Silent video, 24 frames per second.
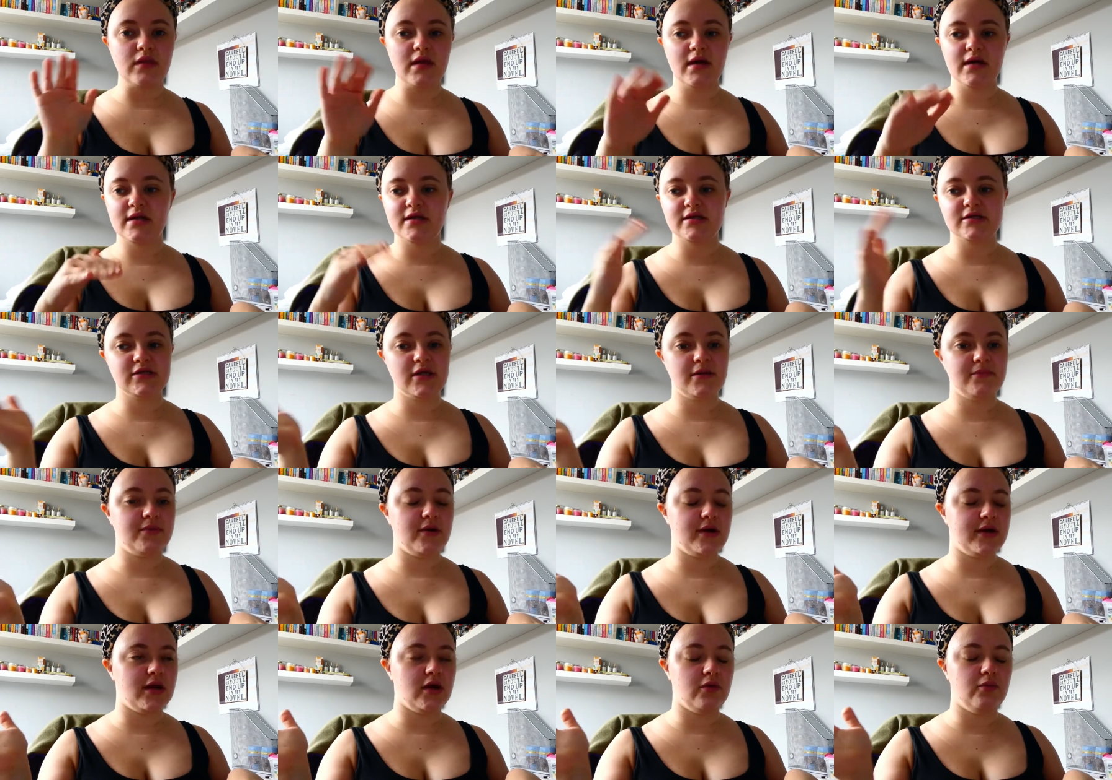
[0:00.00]
And at some
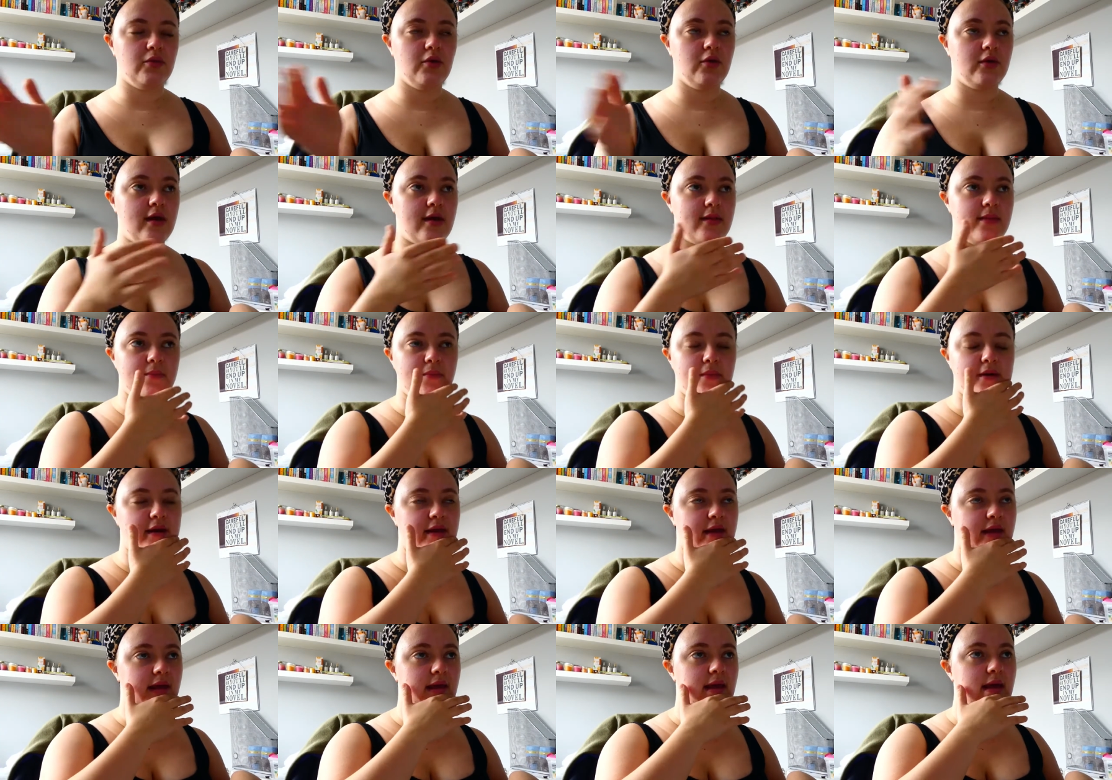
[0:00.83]
point, I will get the
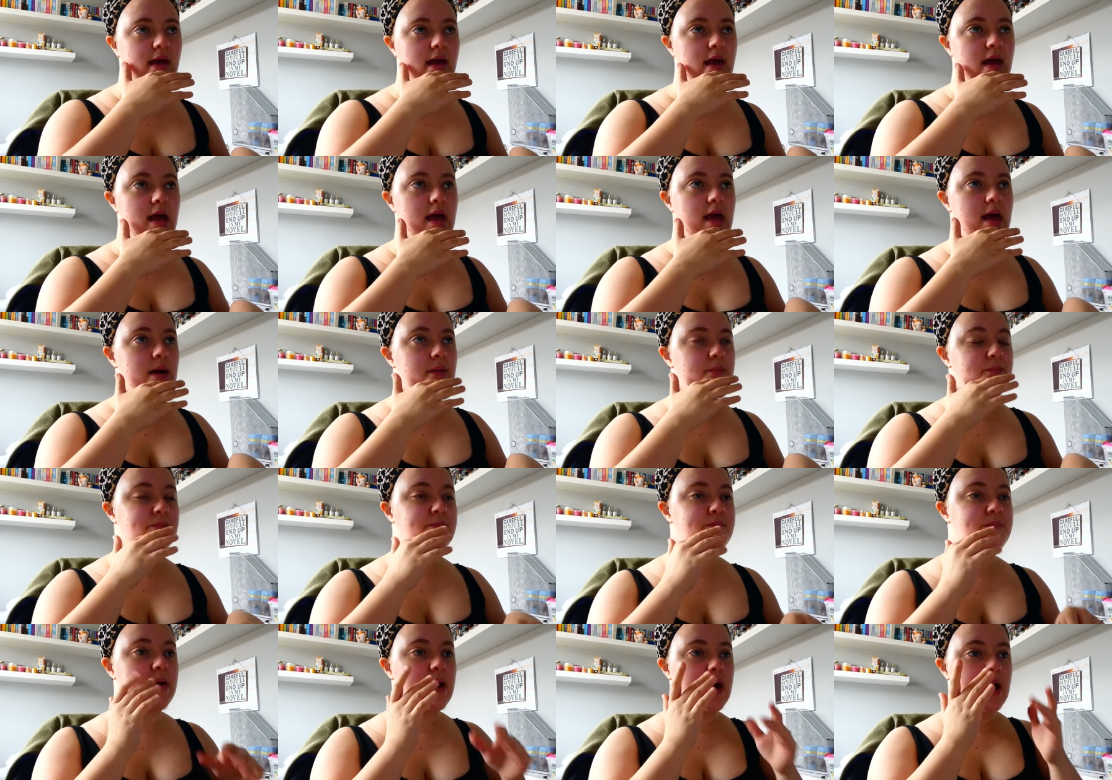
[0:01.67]
money
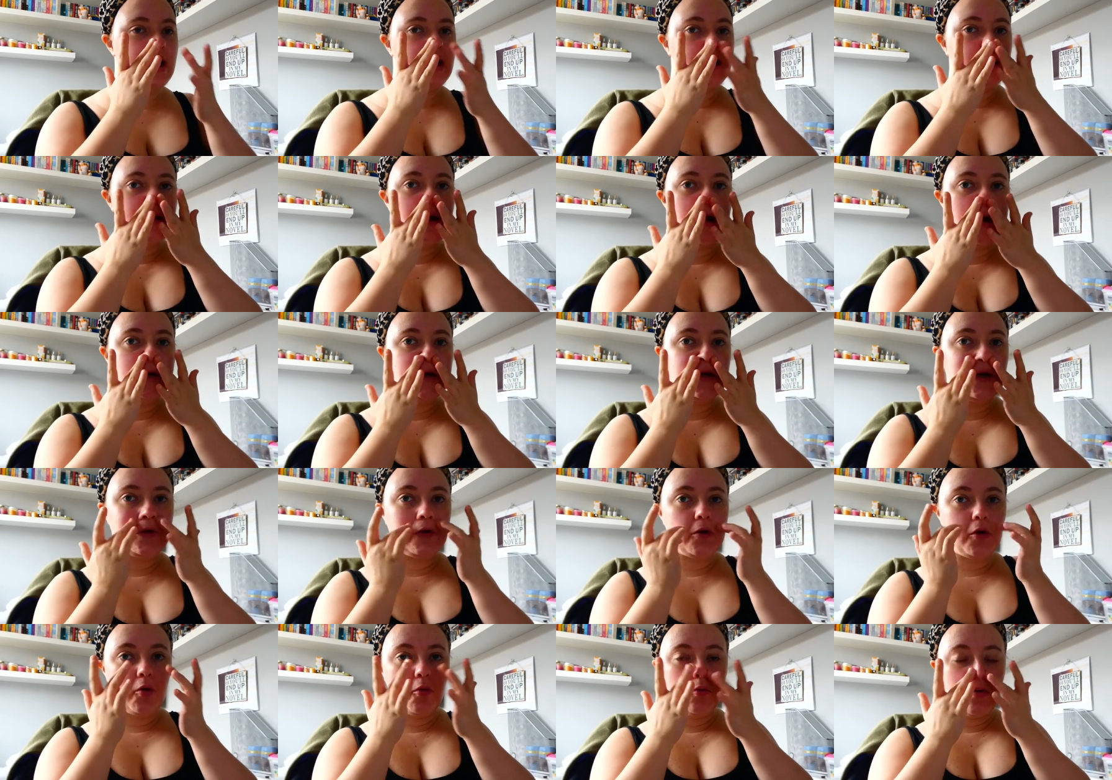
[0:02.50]
back. I
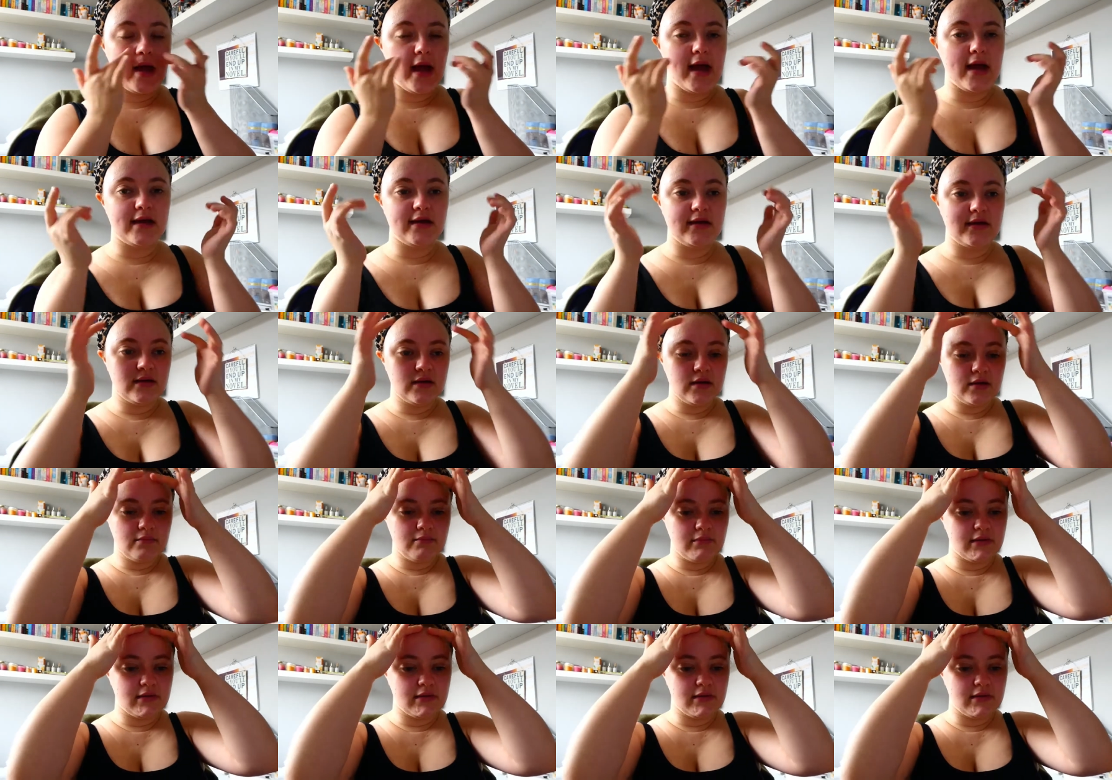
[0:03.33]
don't know when.